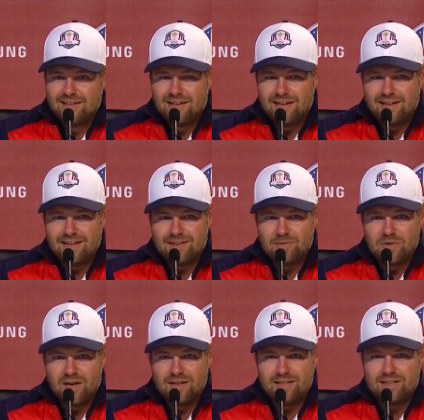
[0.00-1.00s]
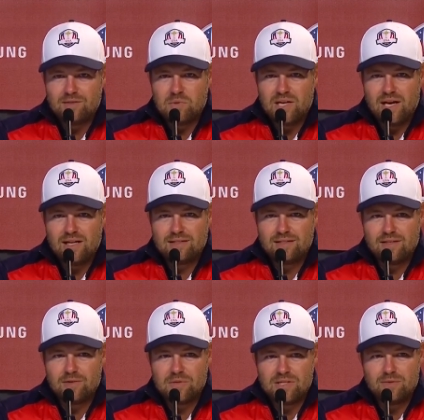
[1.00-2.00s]
where I needed to be at.
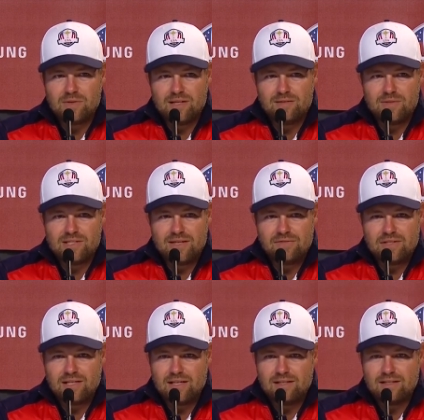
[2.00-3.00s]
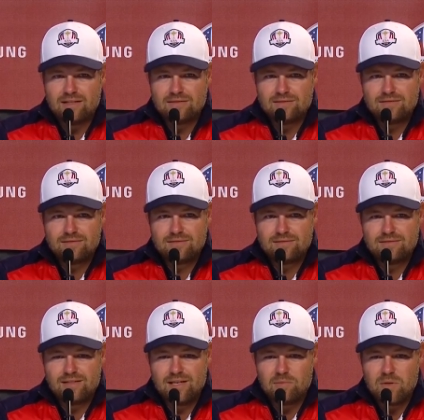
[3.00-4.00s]
We definitely had to
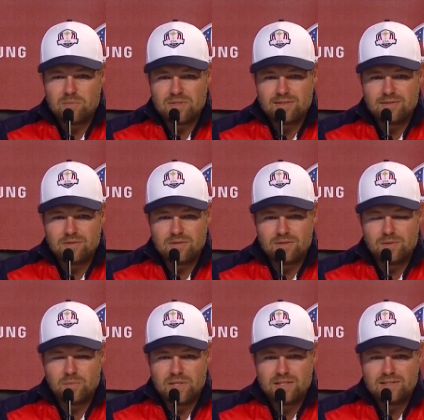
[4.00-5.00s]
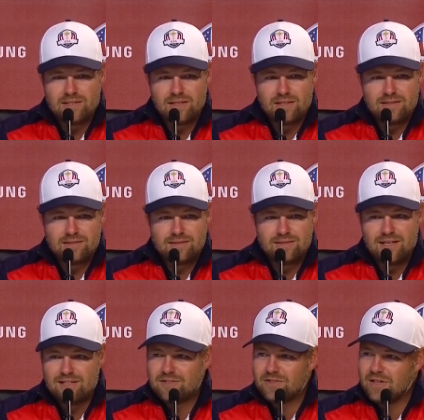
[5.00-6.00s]
hem up a suit a little bit
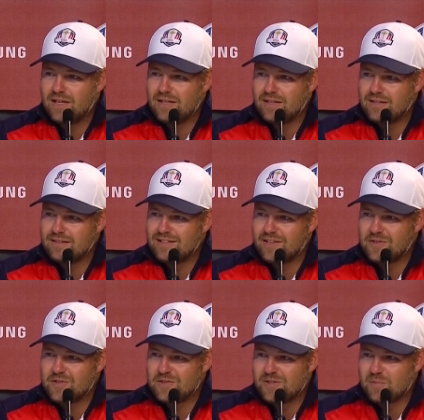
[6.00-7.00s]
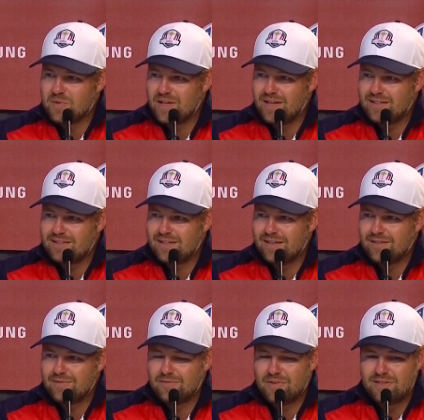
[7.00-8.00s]
yesterday, and do some of
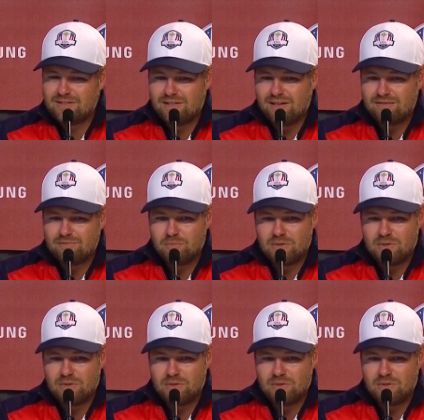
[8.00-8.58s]
that fun stuff.